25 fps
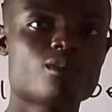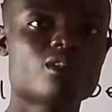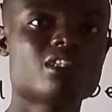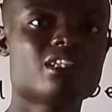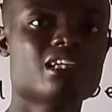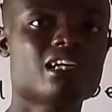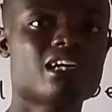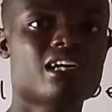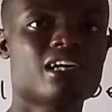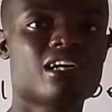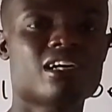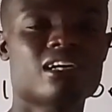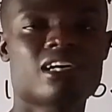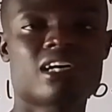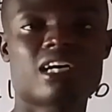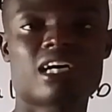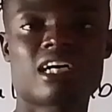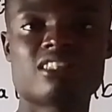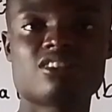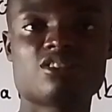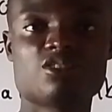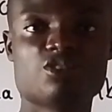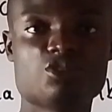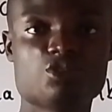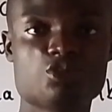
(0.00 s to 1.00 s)
mother,
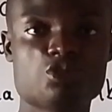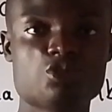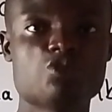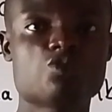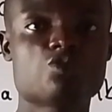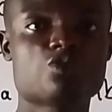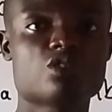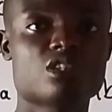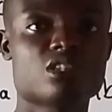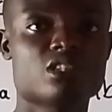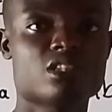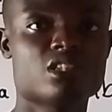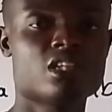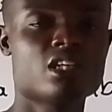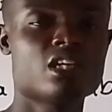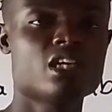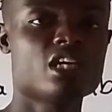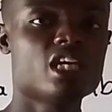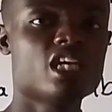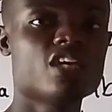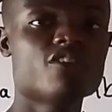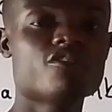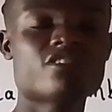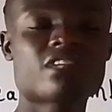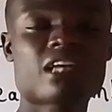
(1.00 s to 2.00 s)
and the children.
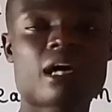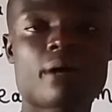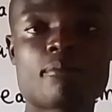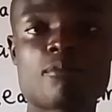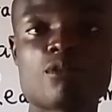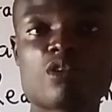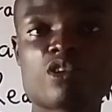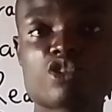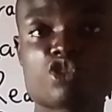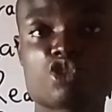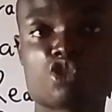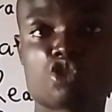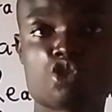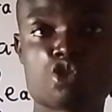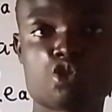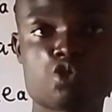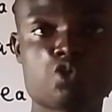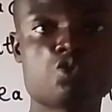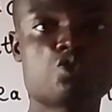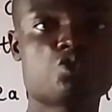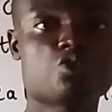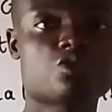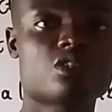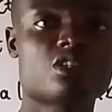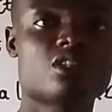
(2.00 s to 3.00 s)
Even among the
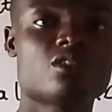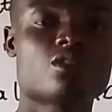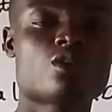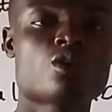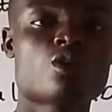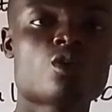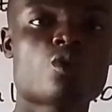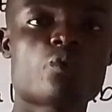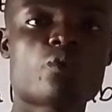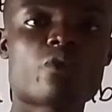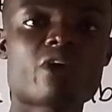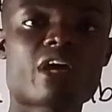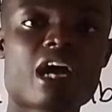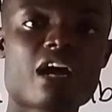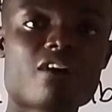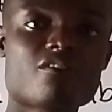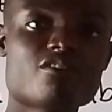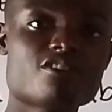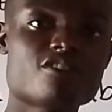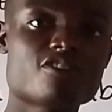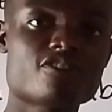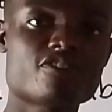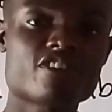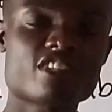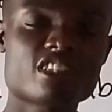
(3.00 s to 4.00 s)
children, we
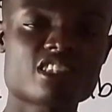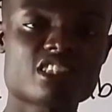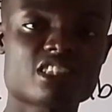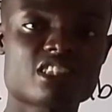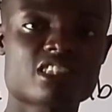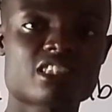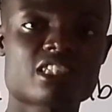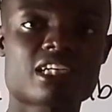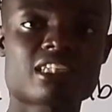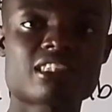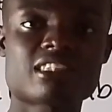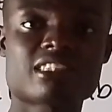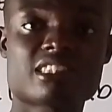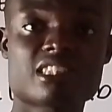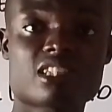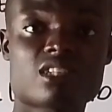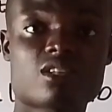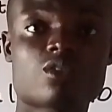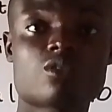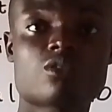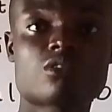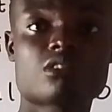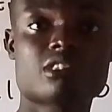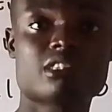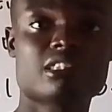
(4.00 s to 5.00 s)
have the first child,
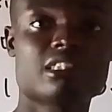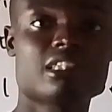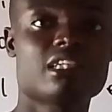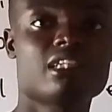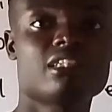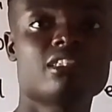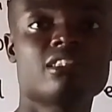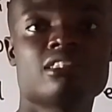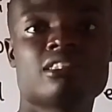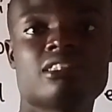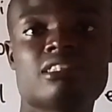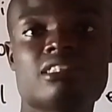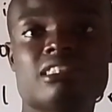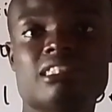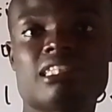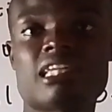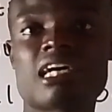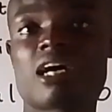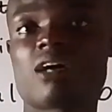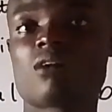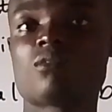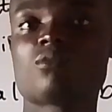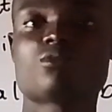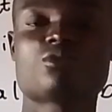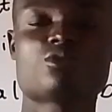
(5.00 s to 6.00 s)
second, third,
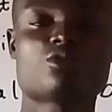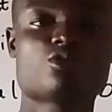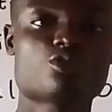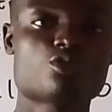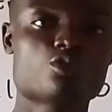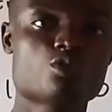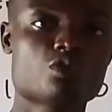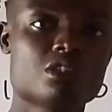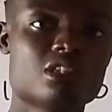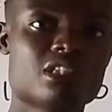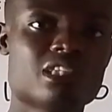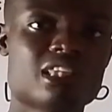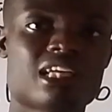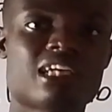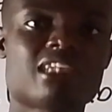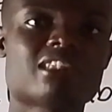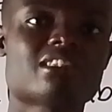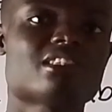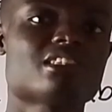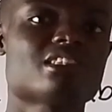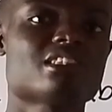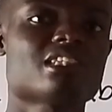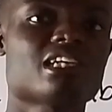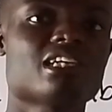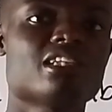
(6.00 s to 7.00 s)
down to the
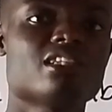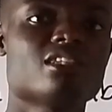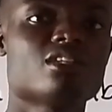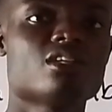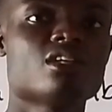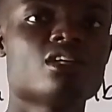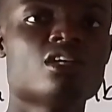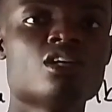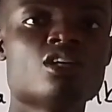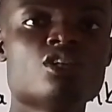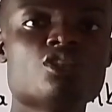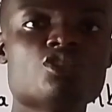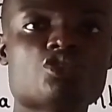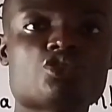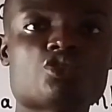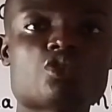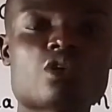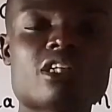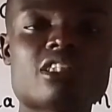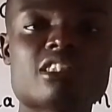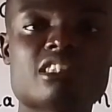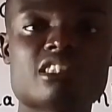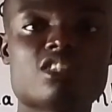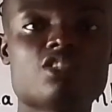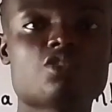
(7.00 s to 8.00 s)
last child.
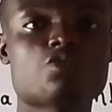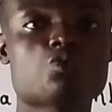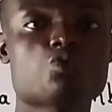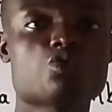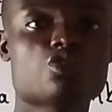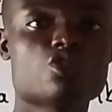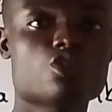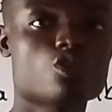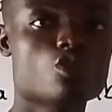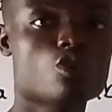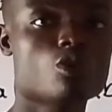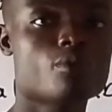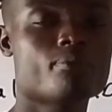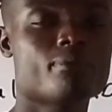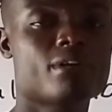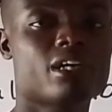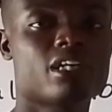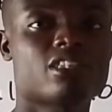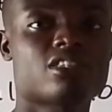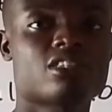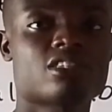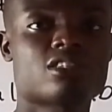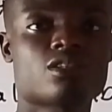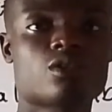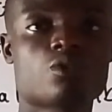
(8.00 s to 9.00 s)
So it is with
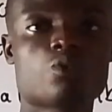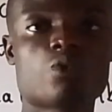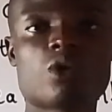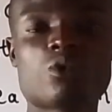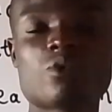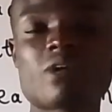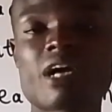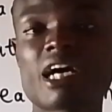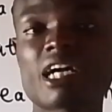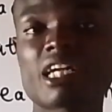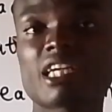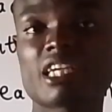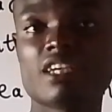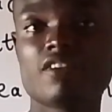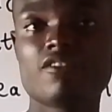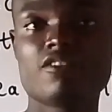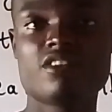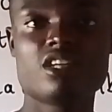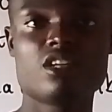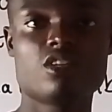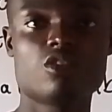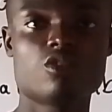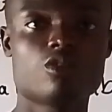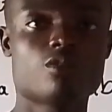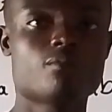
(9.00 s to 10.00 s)
numbers. When we are
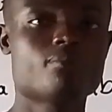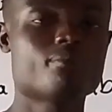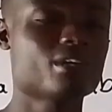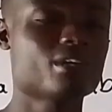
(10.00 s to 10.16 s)
given